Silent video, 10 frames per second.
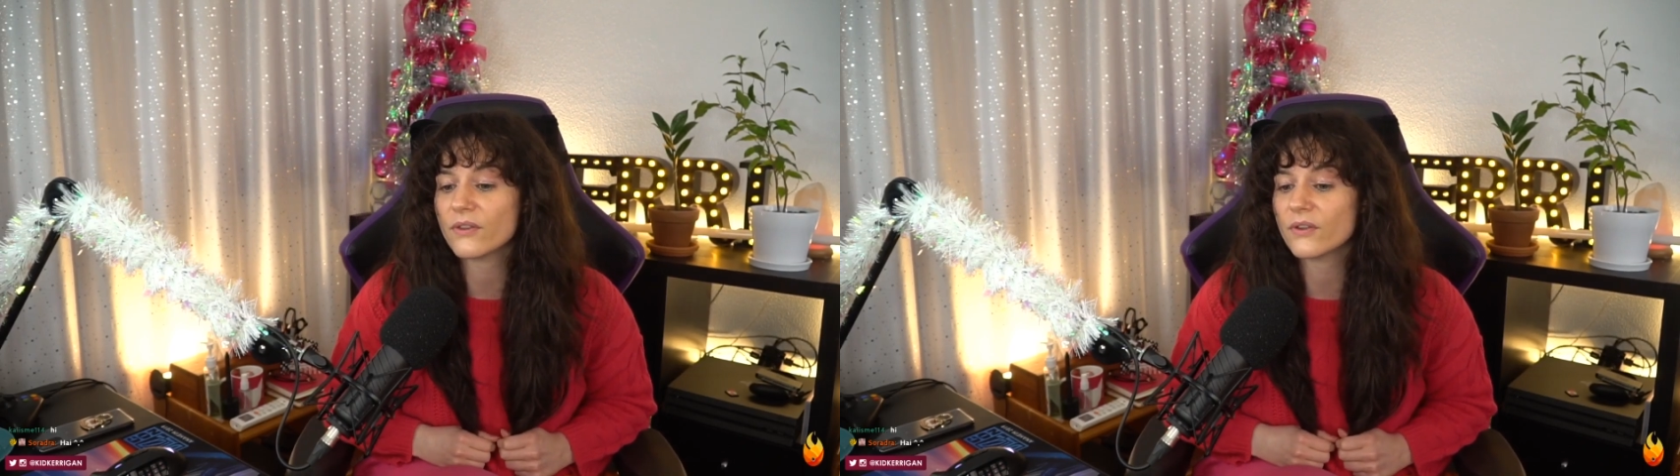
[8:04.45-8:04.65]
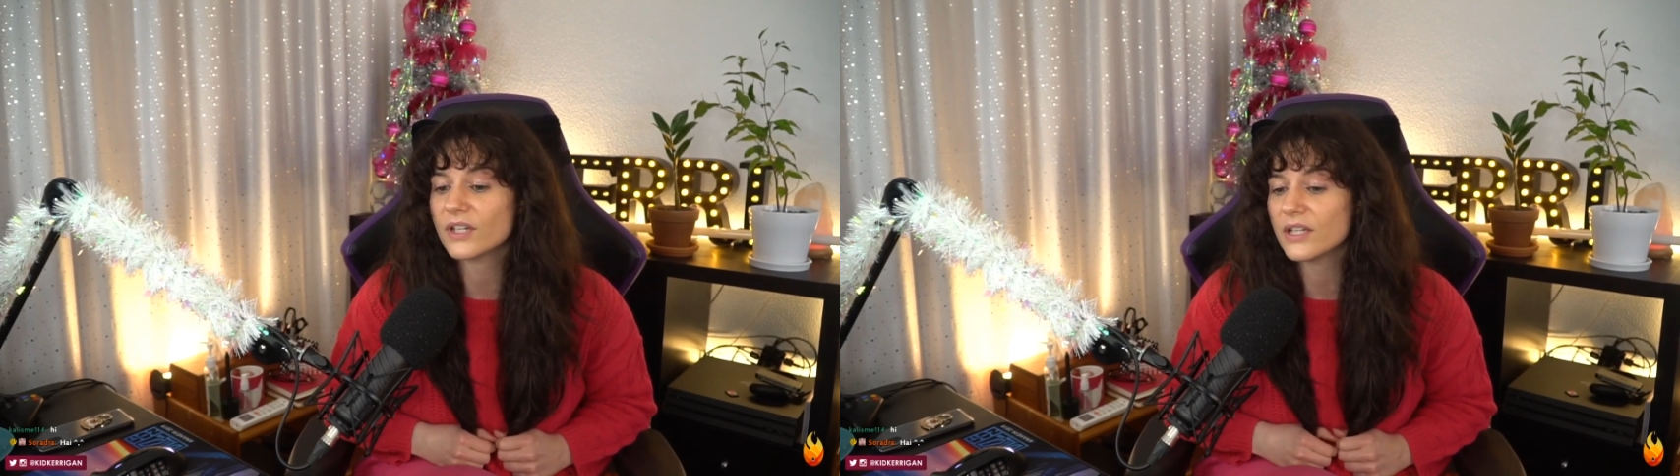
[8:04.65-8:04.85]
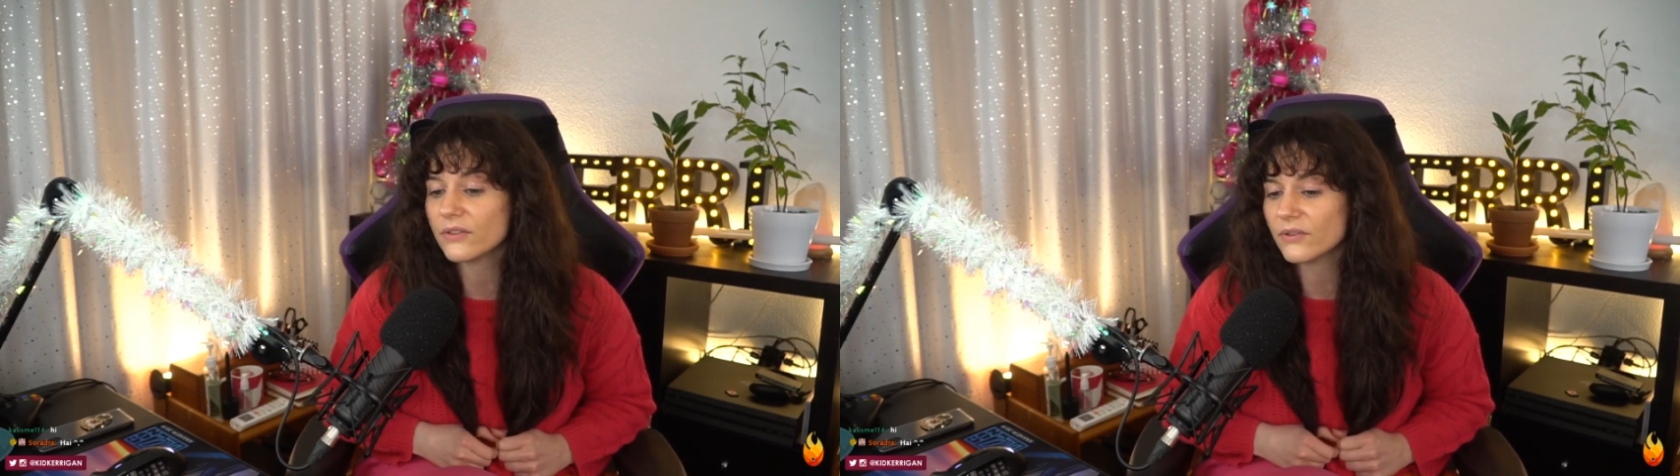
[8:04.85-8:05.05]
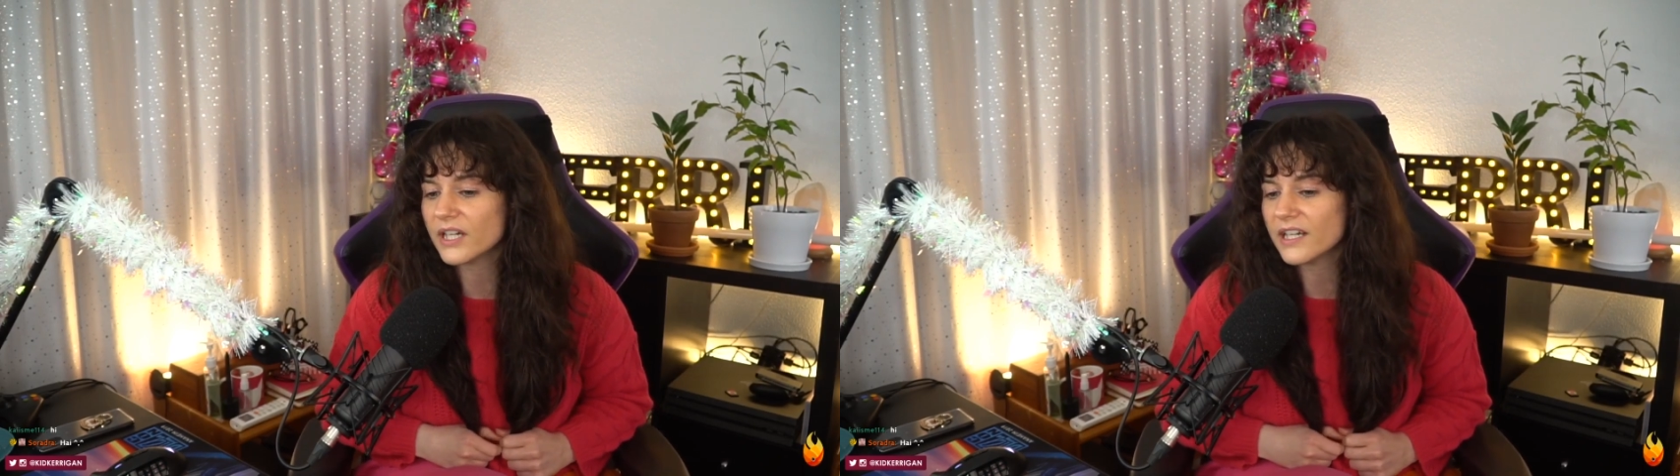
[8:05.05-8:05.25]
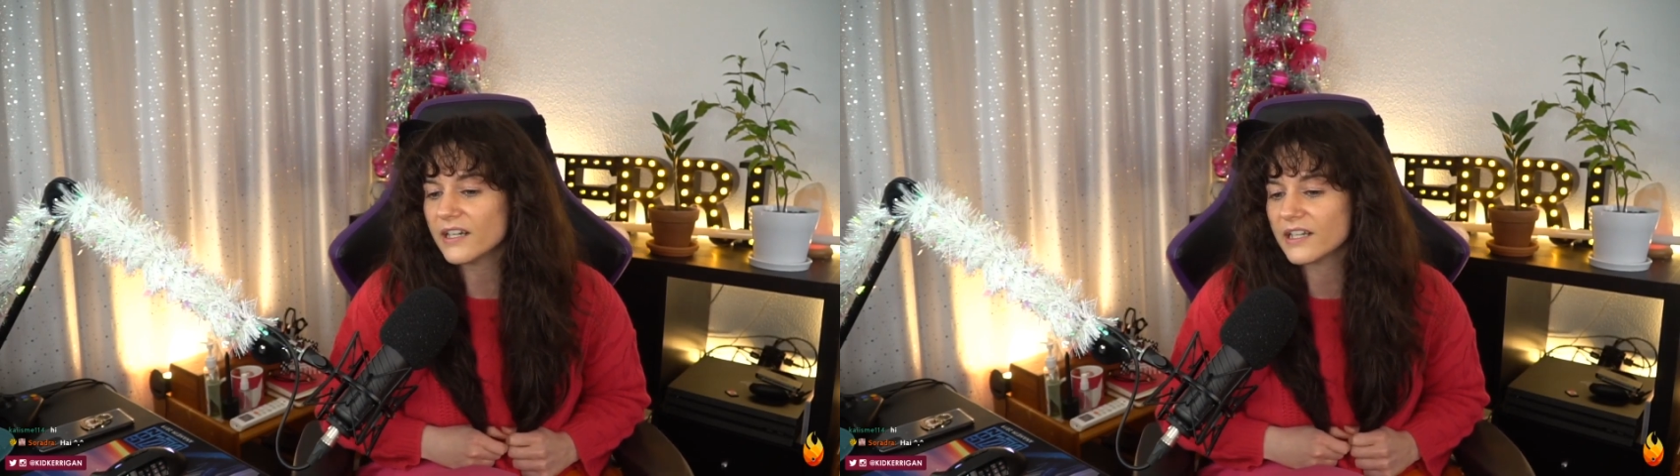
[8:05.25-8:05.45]

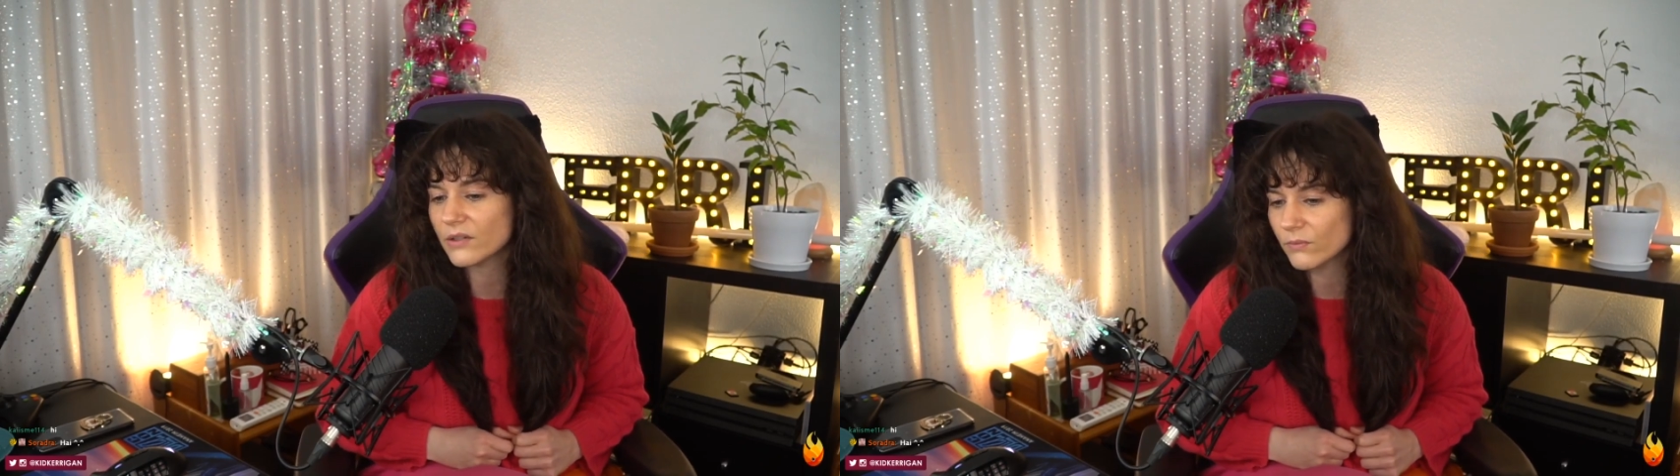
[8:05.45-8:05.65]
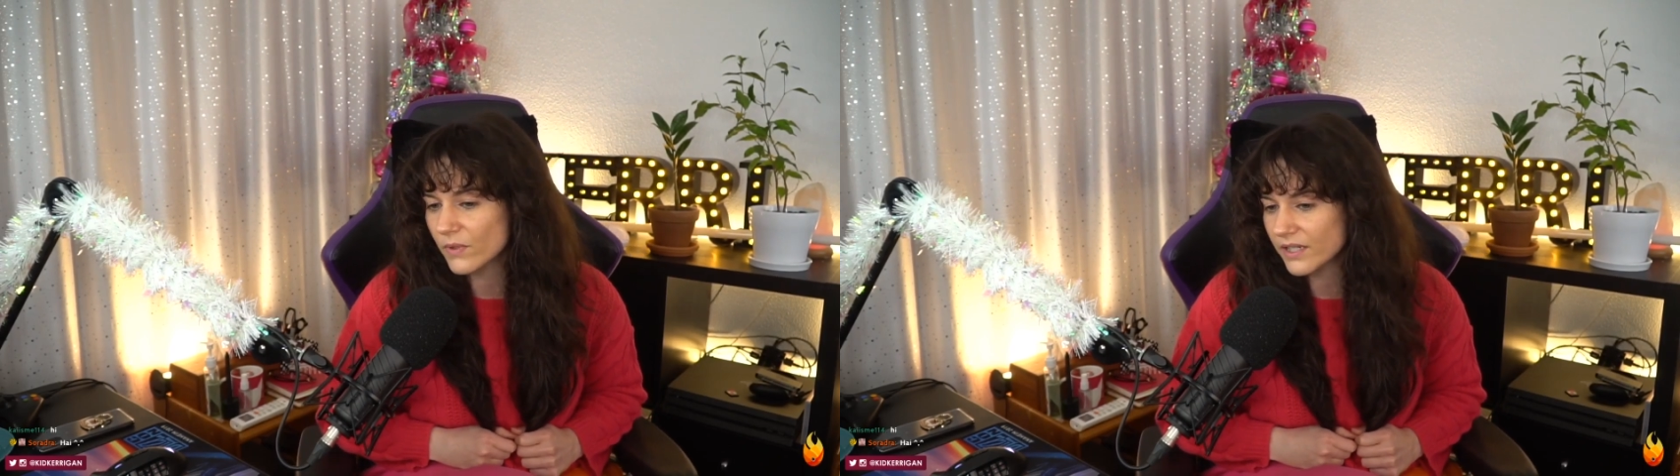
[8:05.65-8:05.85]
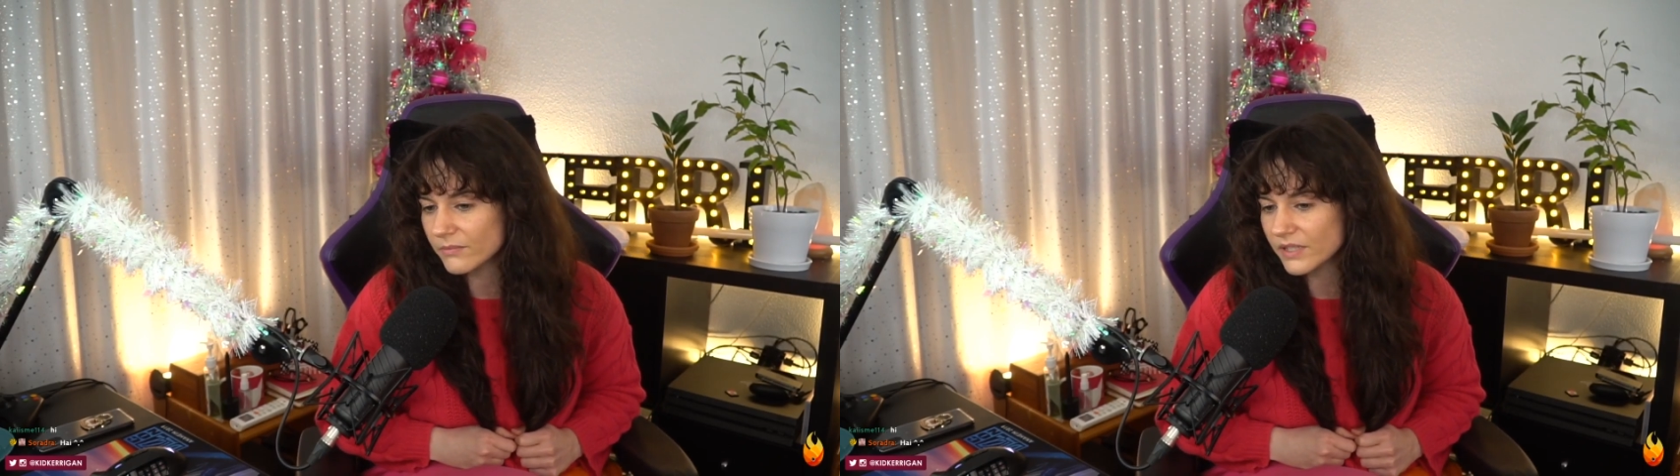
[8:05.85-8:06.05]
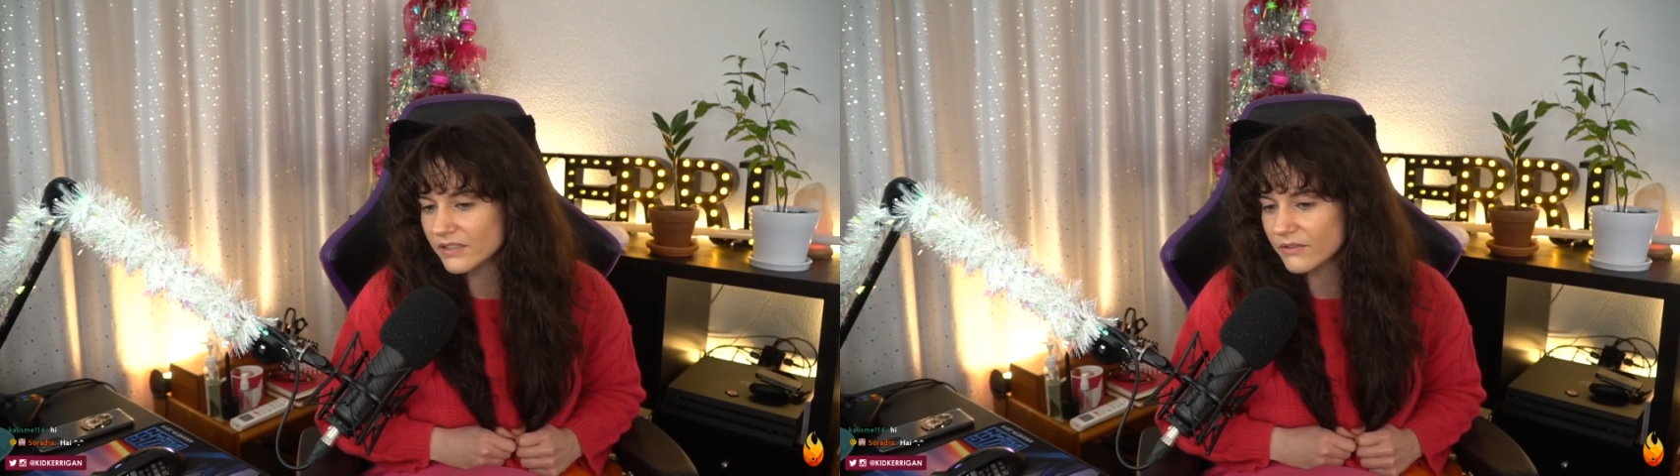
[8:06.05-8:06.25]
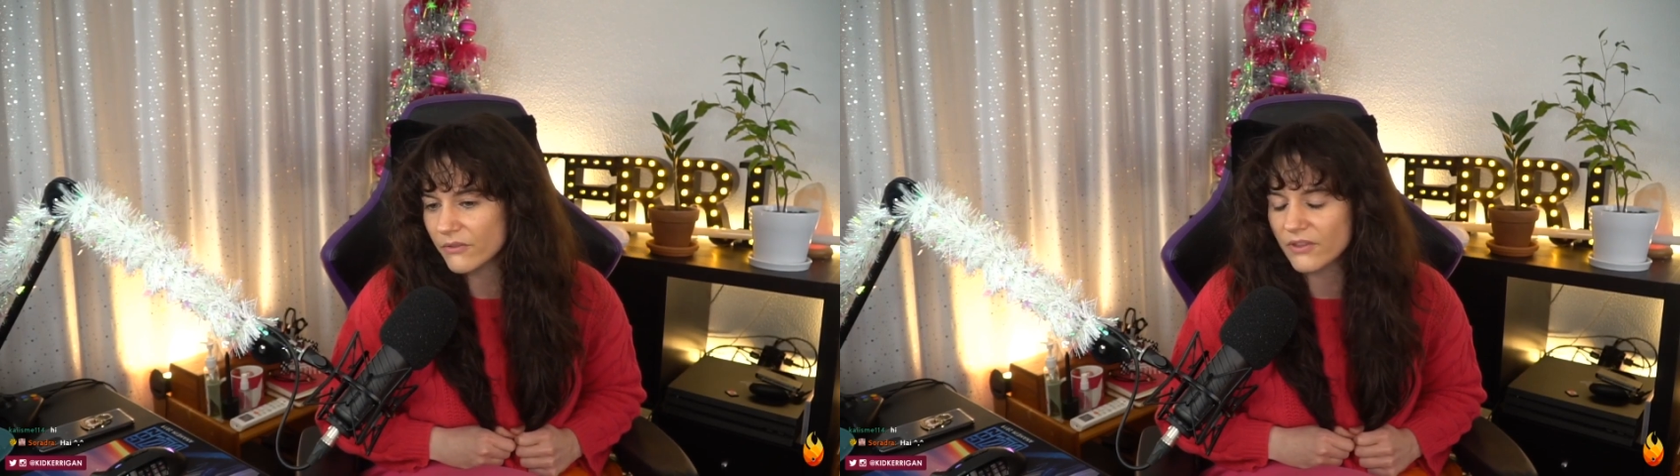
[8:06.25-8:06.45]
33 in 1
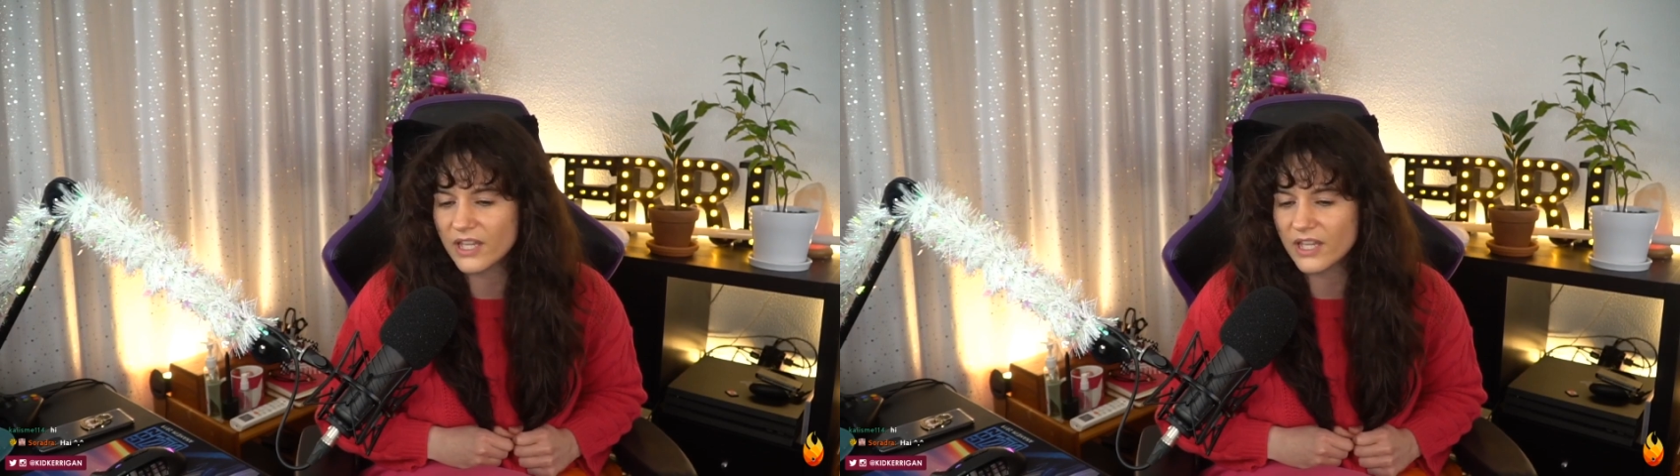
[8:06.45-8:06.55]
month